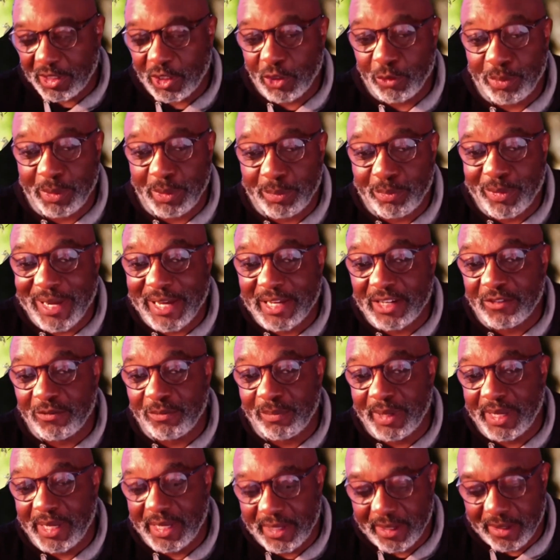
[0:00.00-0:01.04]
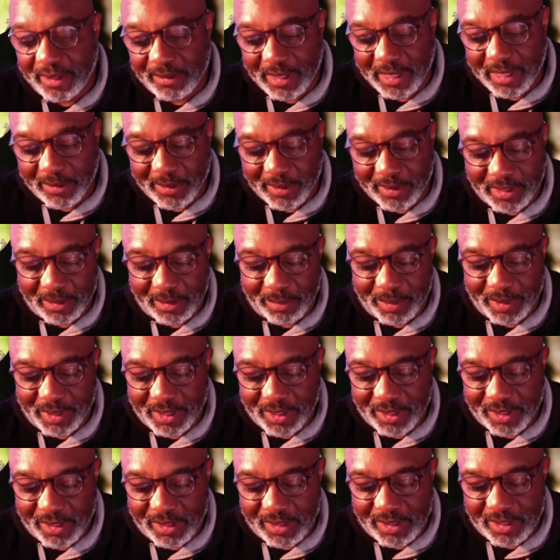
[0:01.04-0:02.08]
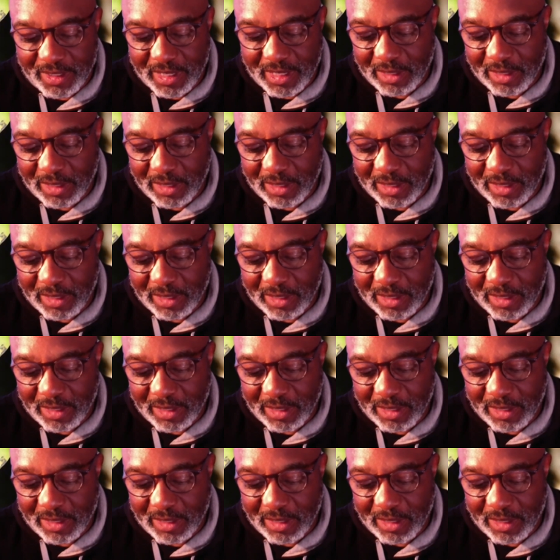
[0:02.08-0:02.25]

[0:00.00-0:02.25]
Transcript: You'll be proud of me, Erica, because